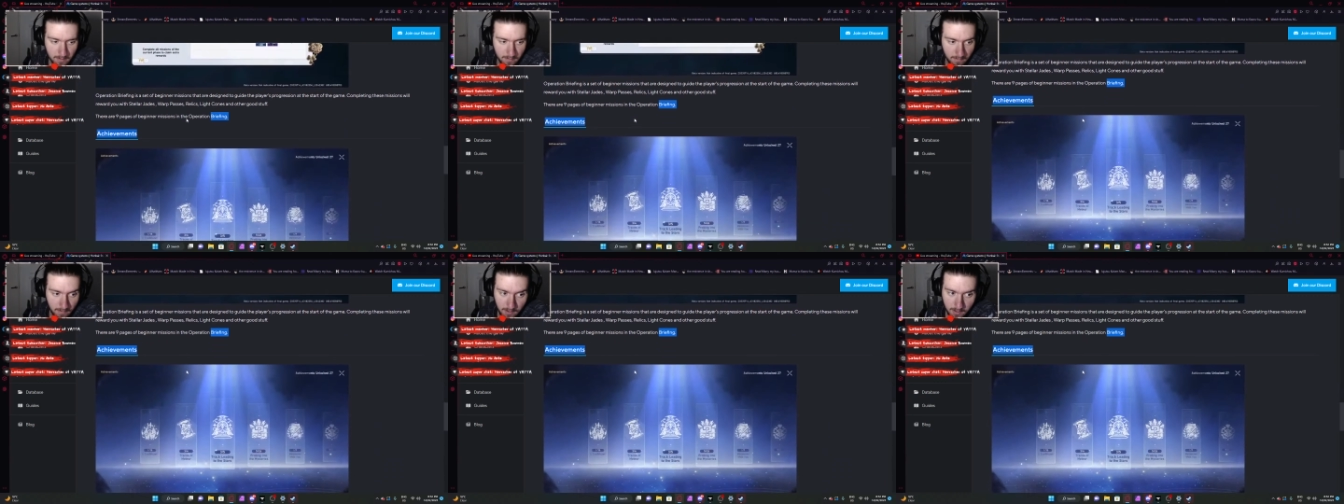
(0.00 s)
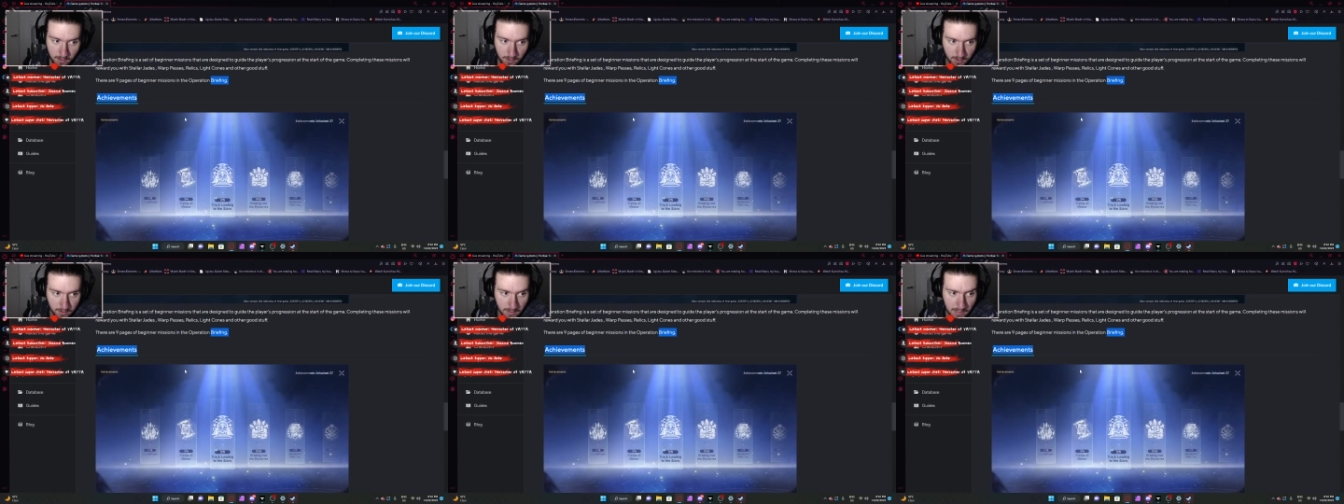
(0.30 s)
Very
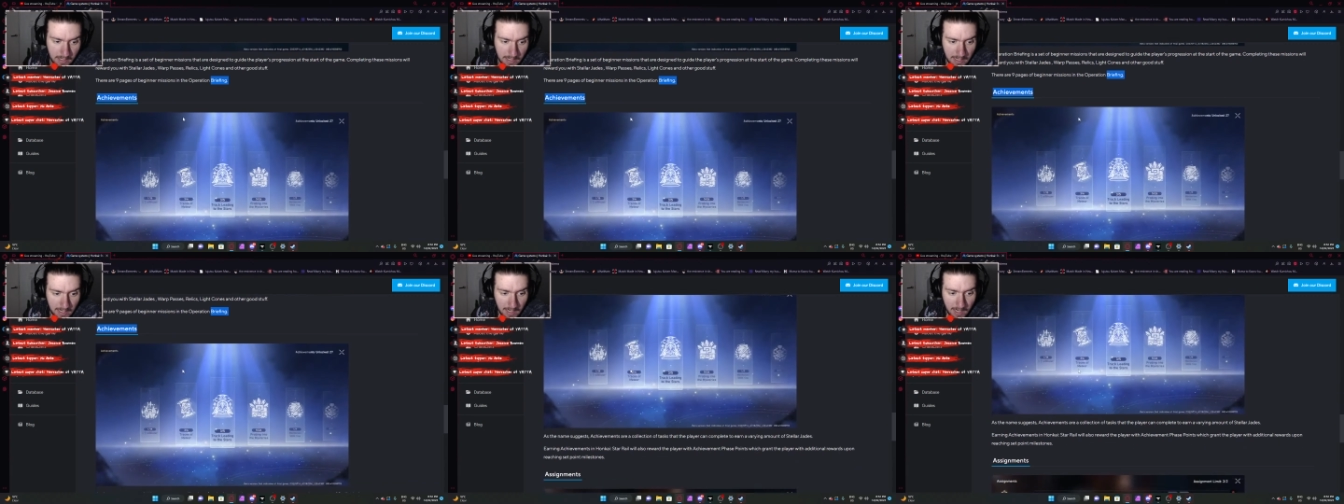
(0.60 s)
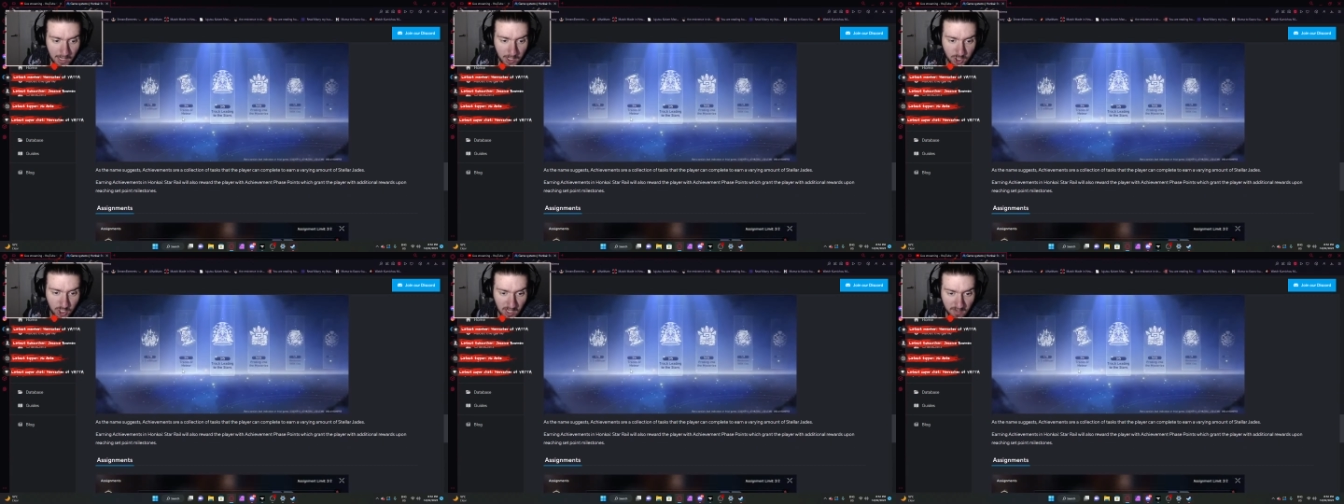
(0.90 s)
good.
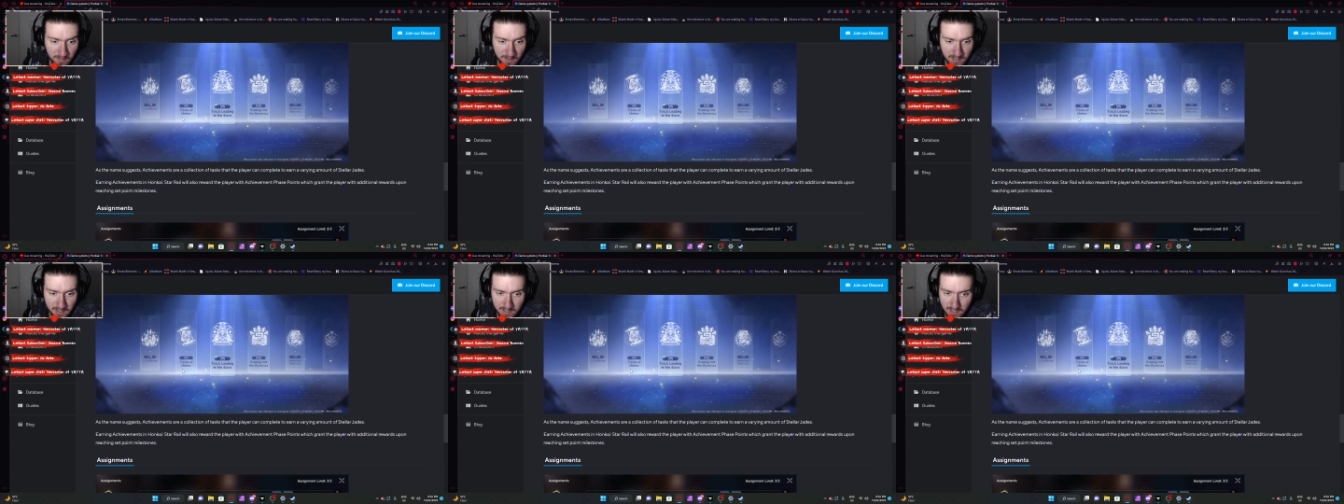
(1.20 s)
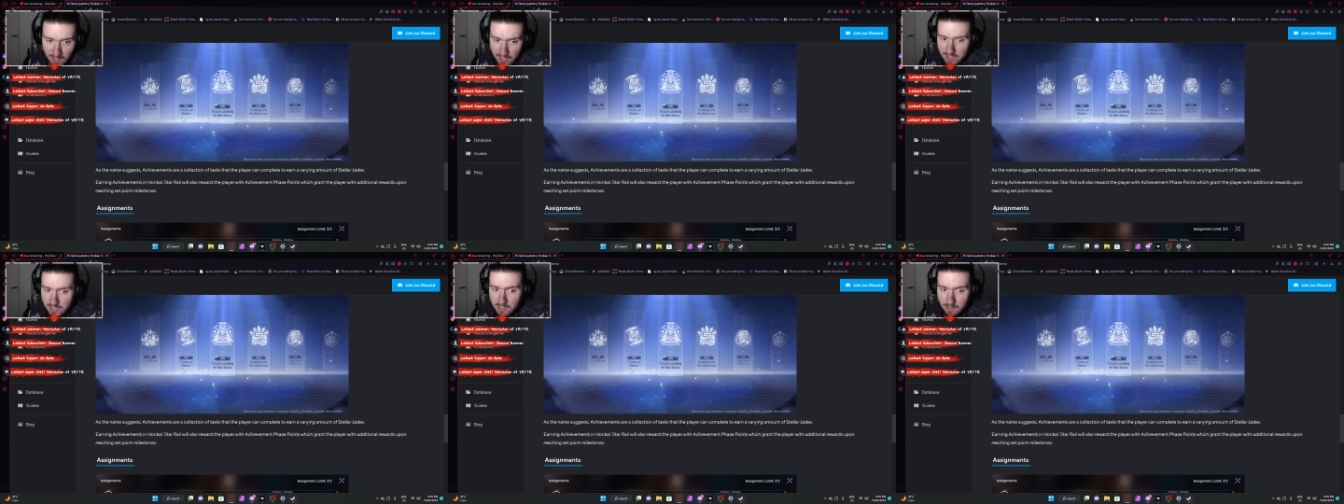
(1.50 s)
Achievements,
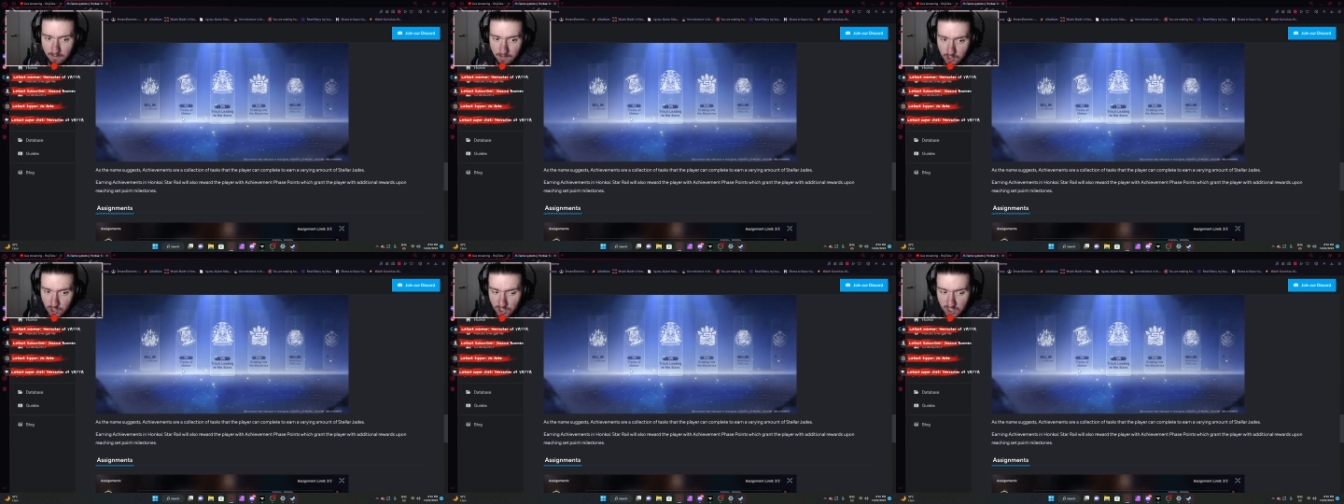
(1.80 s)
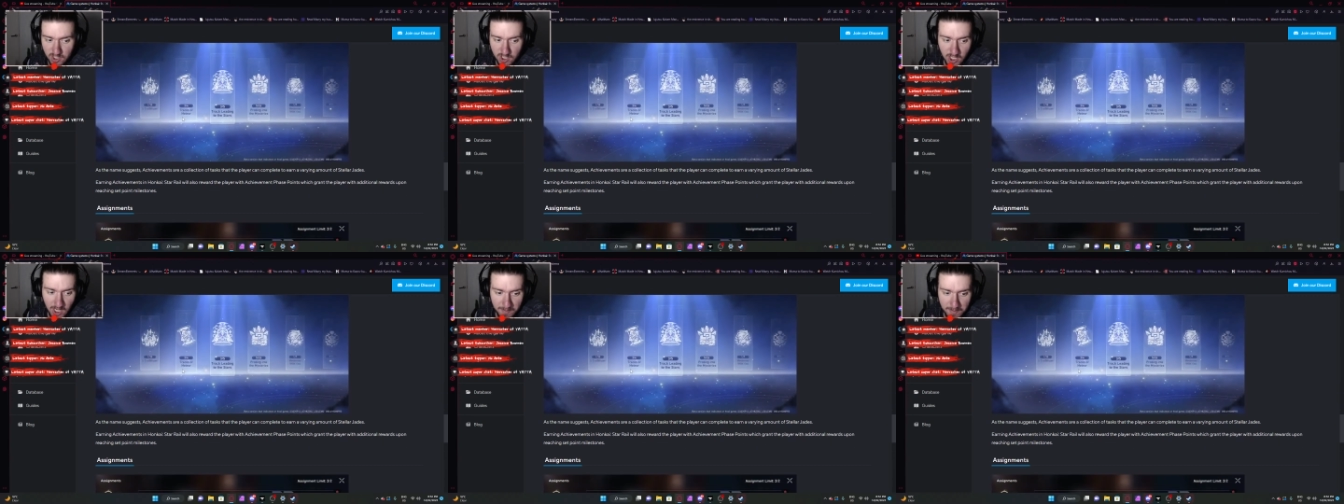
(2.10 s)
it's
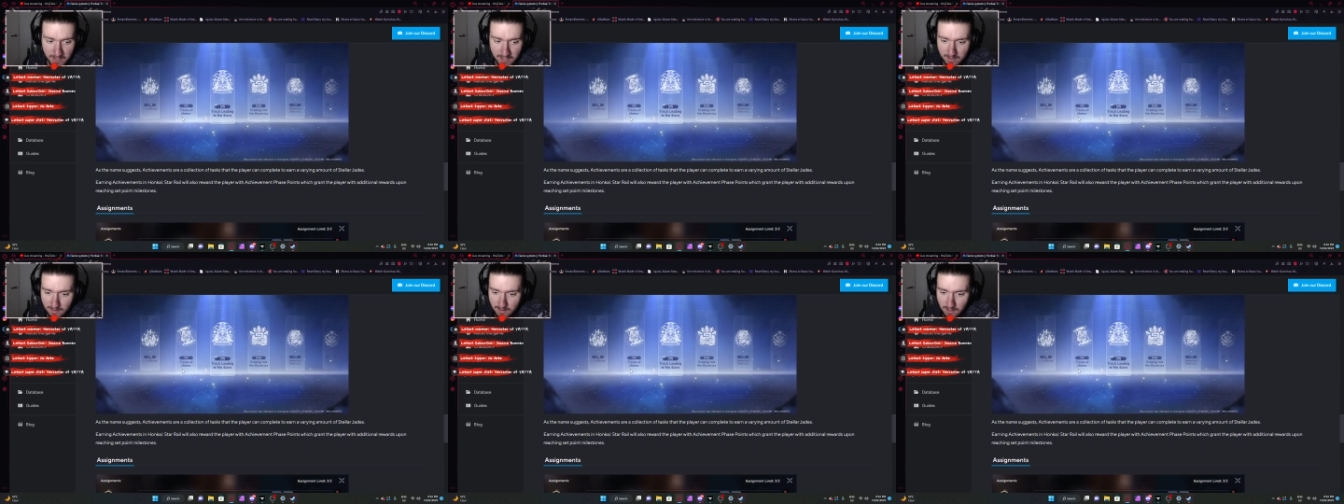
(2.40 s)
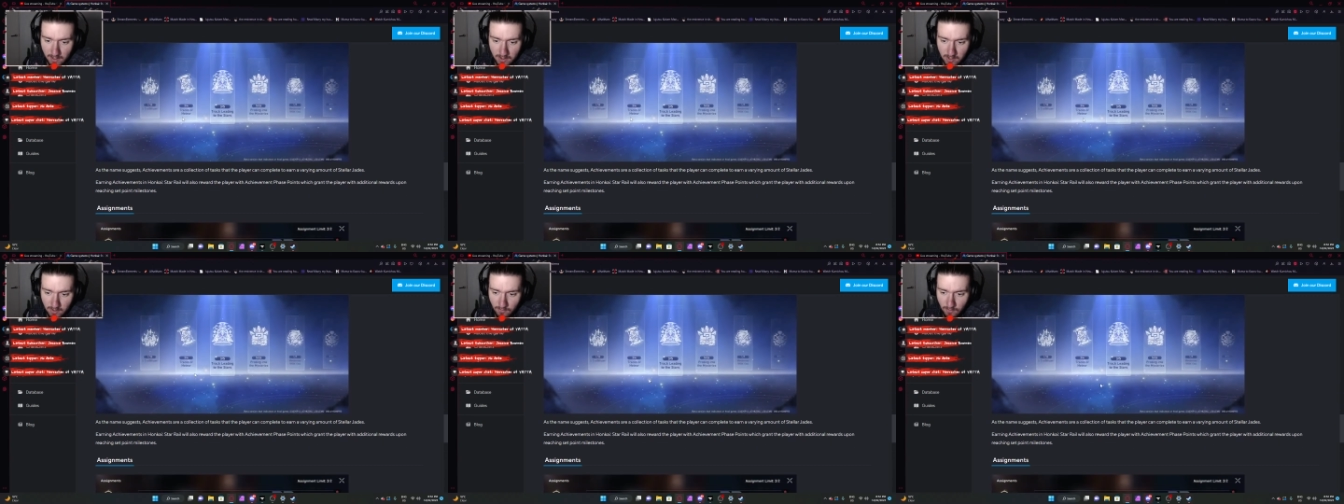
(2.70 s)
just achievements,
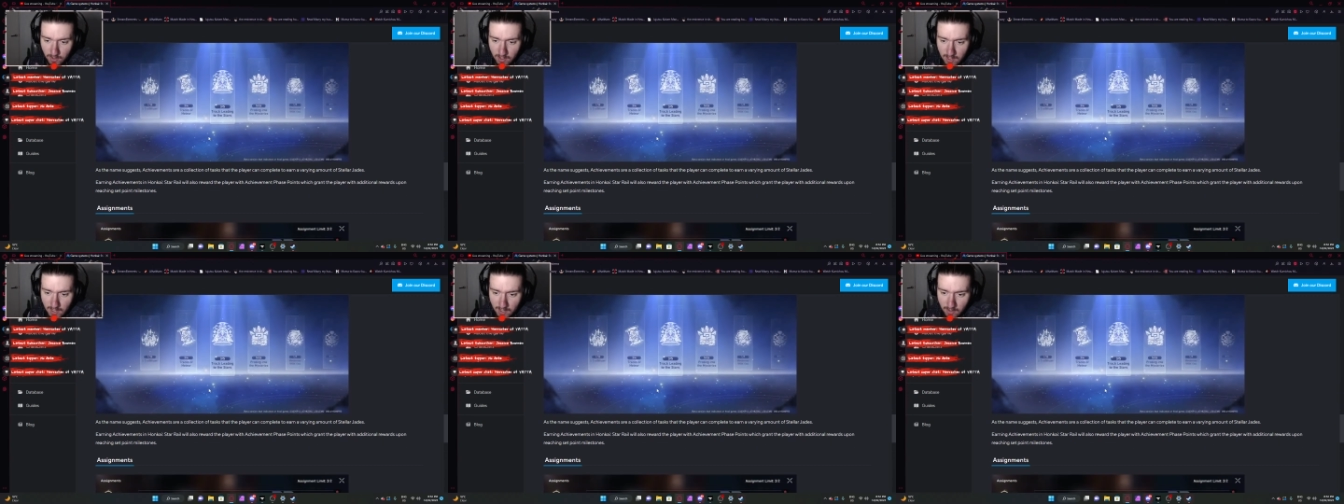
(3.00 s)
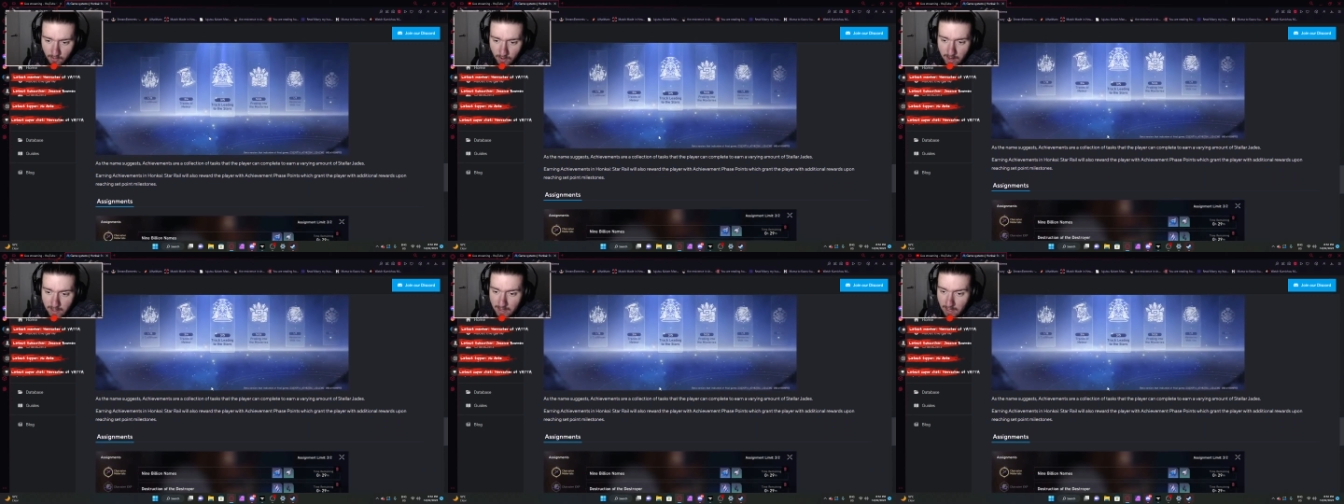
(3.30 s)
nothing really that
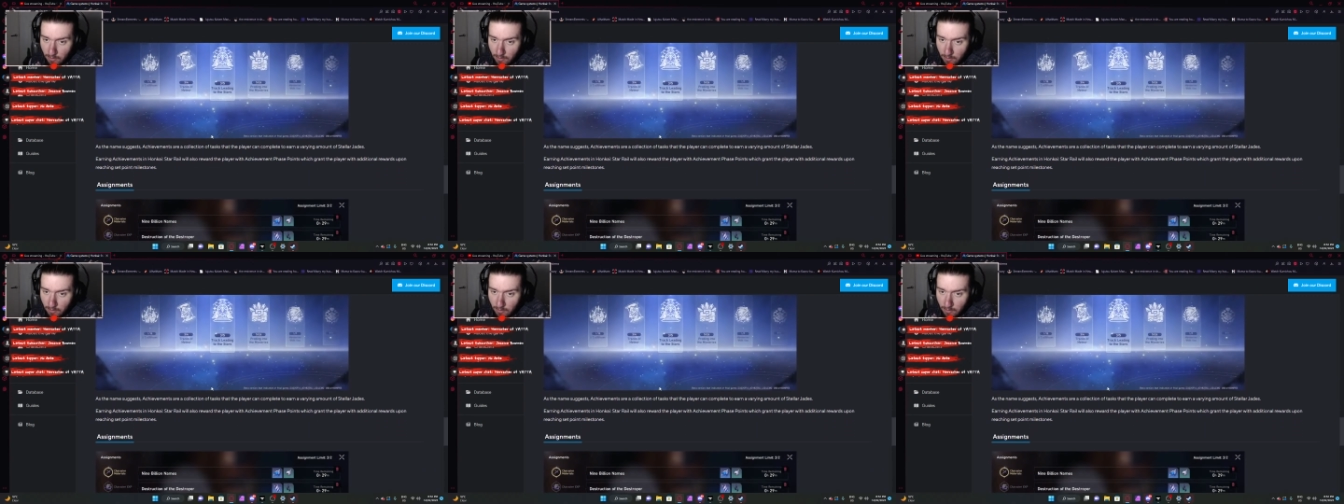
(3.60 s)
great.